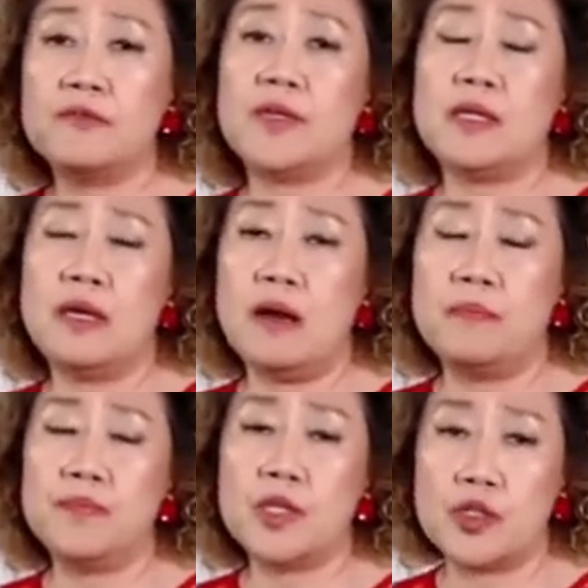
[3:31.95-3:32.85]

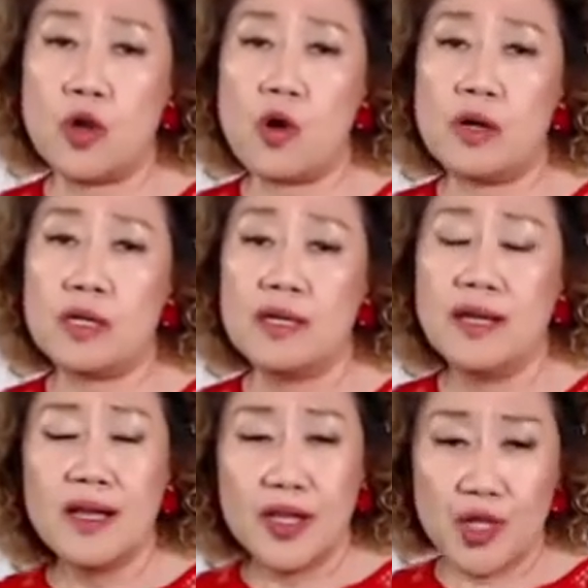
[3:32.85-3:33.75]
the talk.
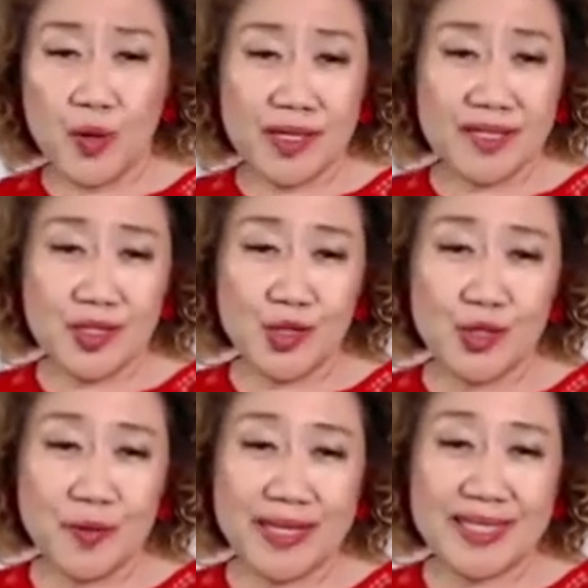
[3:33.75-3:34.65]
Jowan, could
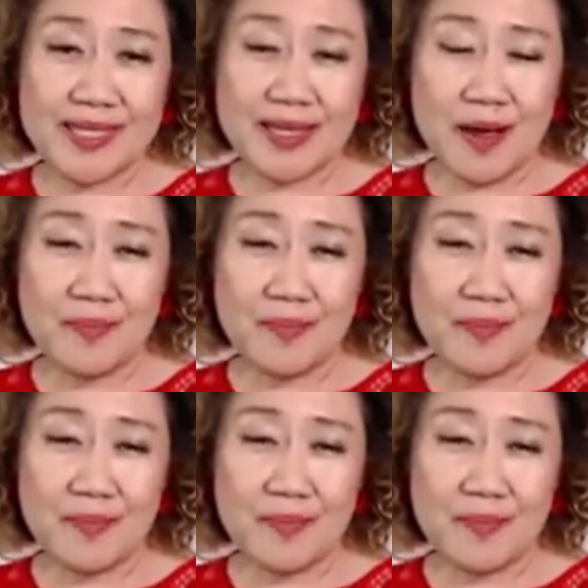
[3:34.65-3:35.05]
you please